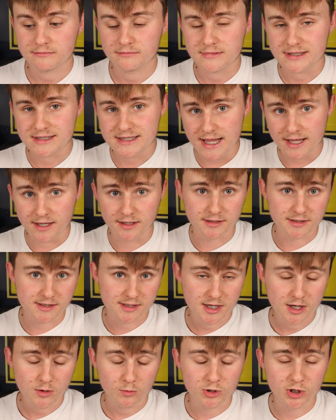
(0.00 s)
Second,
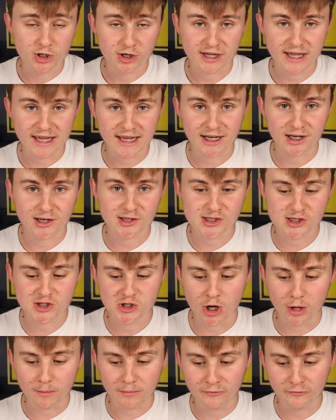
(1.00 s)
when you look at England's
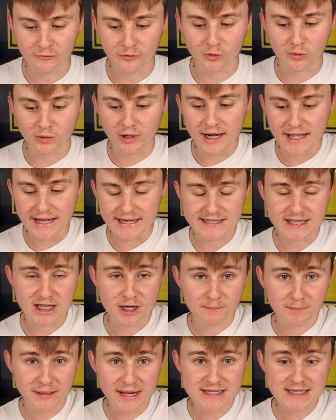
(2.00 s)
top 4 leagues. He
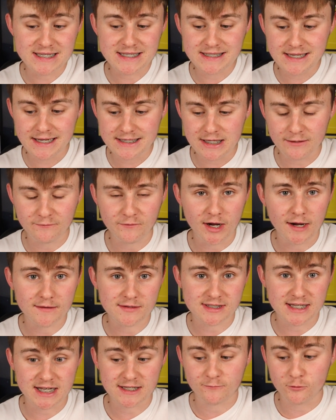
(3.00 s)
completed 65
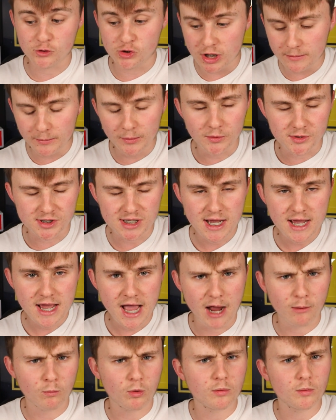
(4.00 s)
successful dribbles
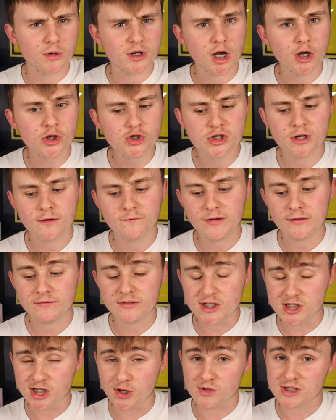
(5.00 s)
and won
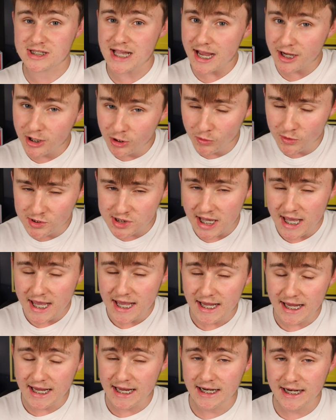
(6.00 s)
152 tackles
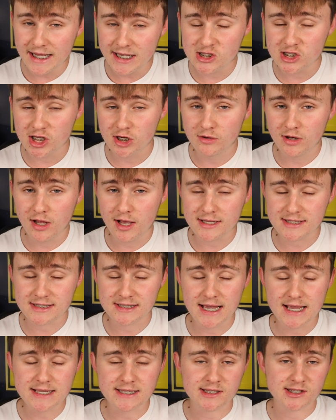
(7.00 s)
in League 2 last
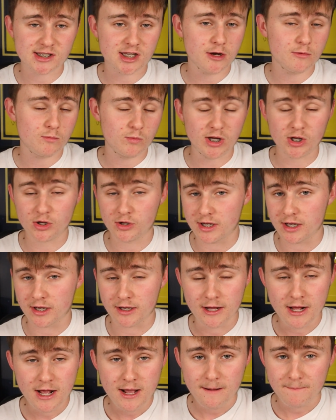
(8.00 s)
season. So we look at
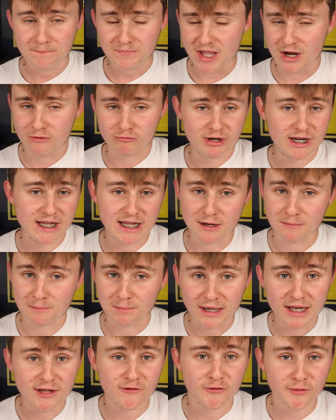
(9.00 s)
a really
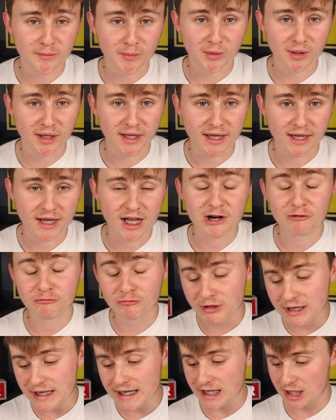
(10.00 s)
complete footballer here, a
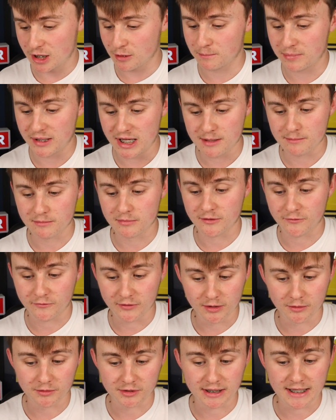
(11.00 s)
really complete
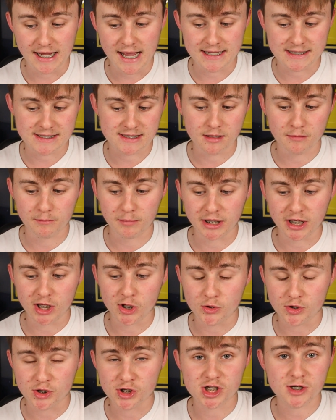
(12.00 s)
midfielder and somebody
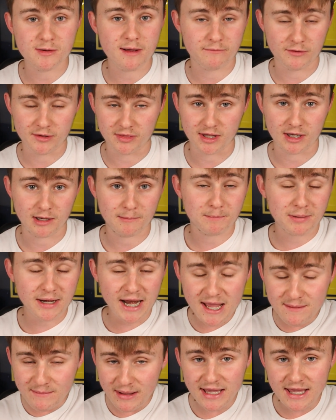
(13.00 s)
who can do everything.
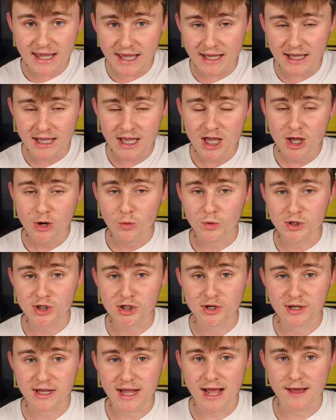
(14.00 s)
Playmaking, when you
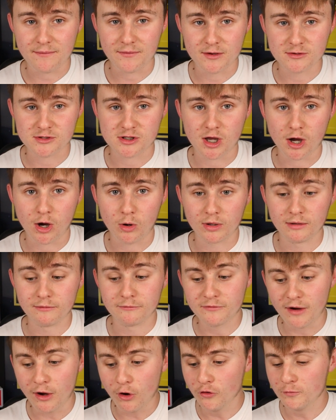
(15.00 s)
look at those goal
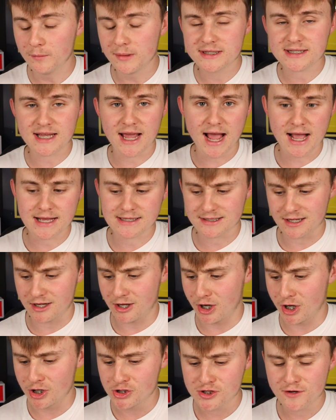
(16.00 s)
involvements and
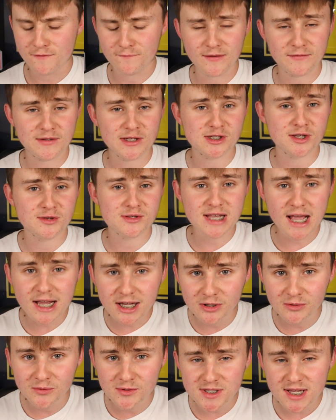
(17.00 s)
152
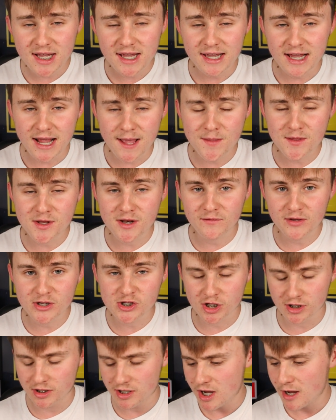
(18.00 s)
tackles in the
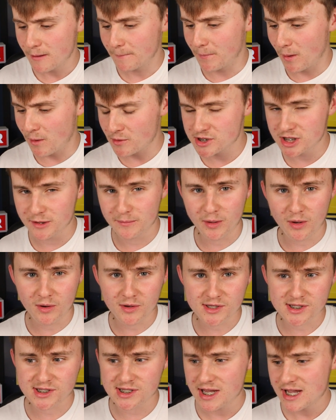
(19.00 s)
division, box to
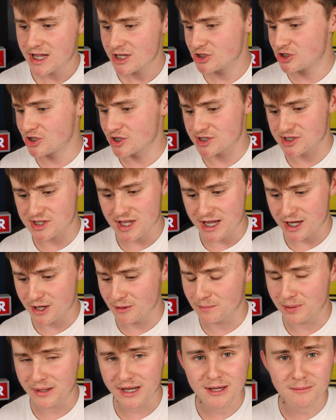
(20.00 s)
box, just a
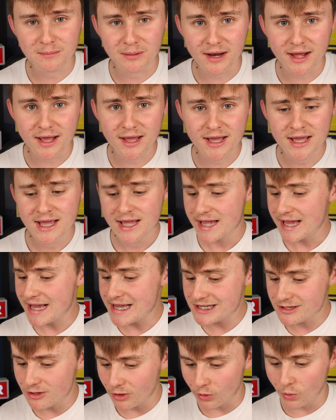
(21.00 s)
complete player.
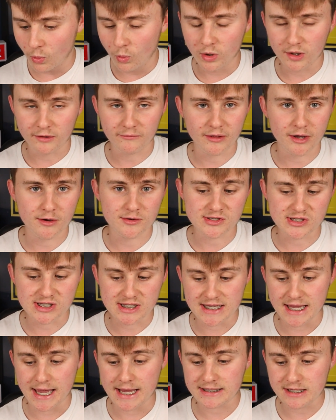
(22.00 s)
He's got all of those
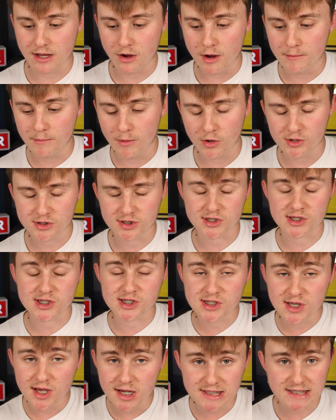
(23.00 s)
ticks. Owen Moxon
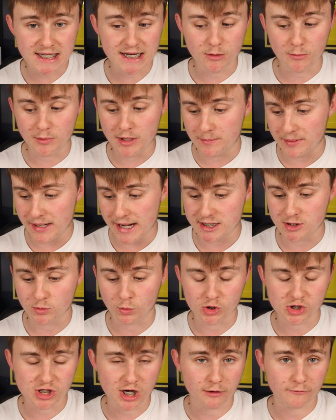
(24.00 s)
certainly will be a player to
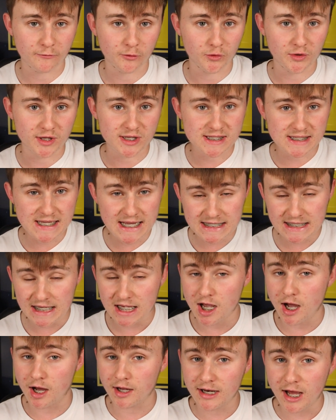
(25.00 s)
watch out for this season.
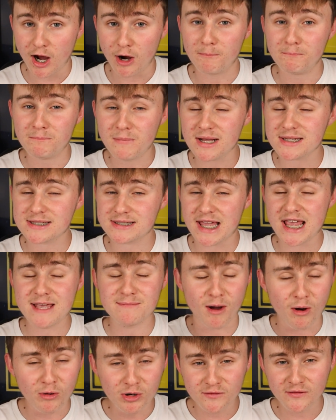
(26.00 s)
Carlisle must keep
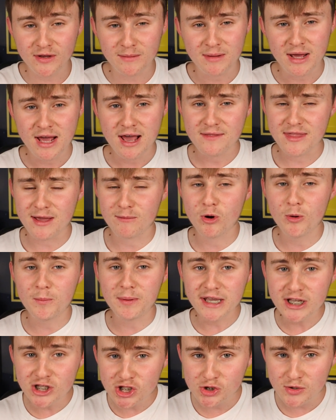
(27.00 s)
hold of him. There will
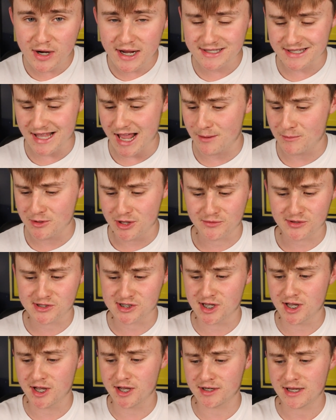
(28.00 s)
be interest, and with a
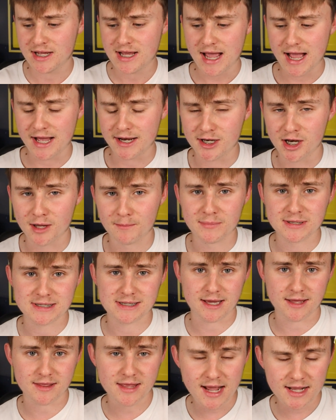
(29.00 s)
return and numbers
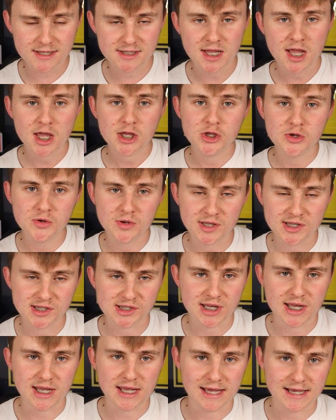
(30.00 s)
like that, you can
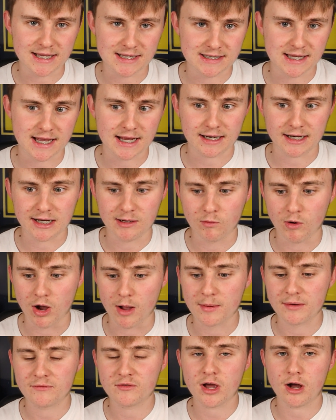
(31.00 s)
see exactly why.
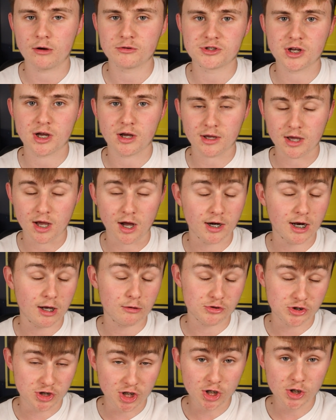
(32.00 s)
But if
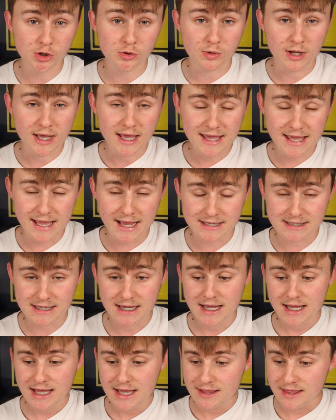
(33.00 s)
Carlisle do get
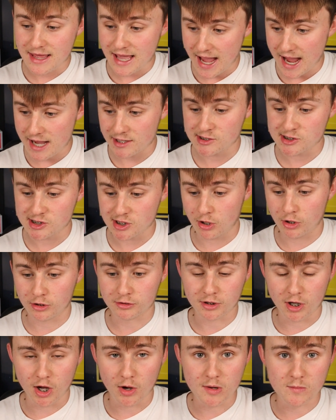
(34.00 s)
their hands
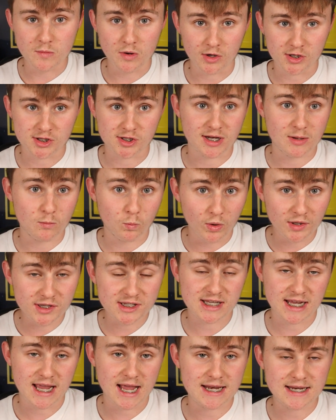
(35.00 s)
on Owen Moxon
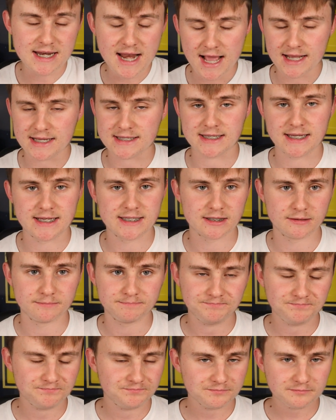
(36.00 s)
once again next season,
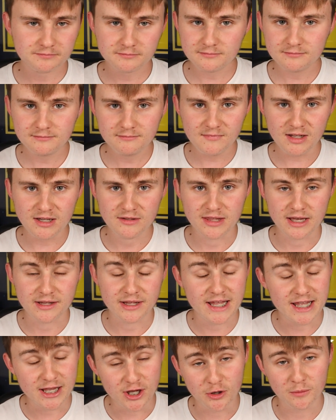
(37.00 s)
then
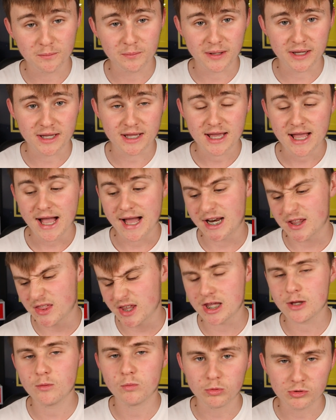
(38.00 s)
he could be, and I think
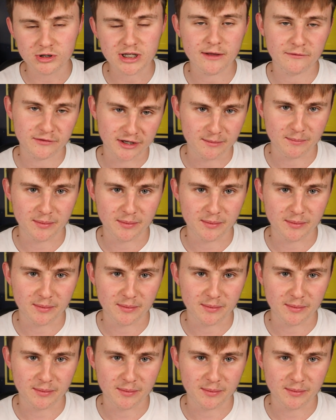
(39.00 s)
he will definitely